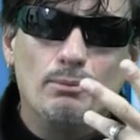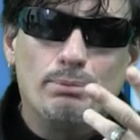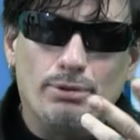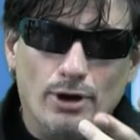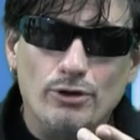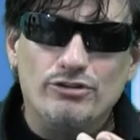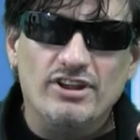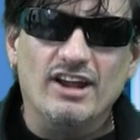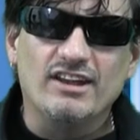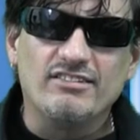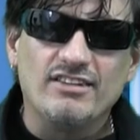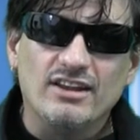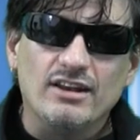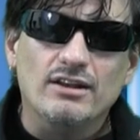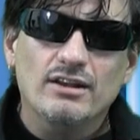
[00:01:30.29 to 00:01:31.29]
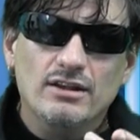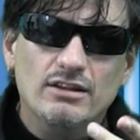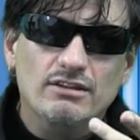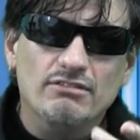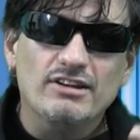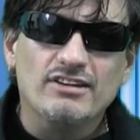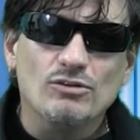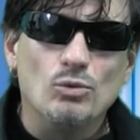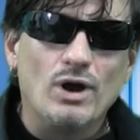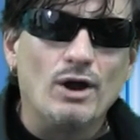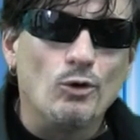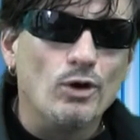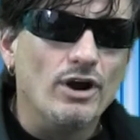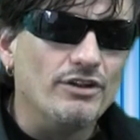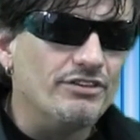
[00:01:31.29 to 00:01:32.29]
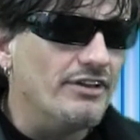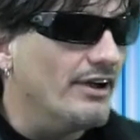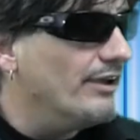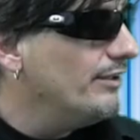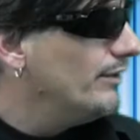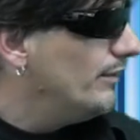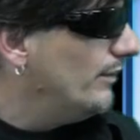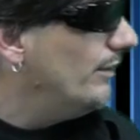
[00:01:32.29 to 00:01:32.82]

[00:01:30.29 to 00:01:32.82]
protest and the reason why we're out there.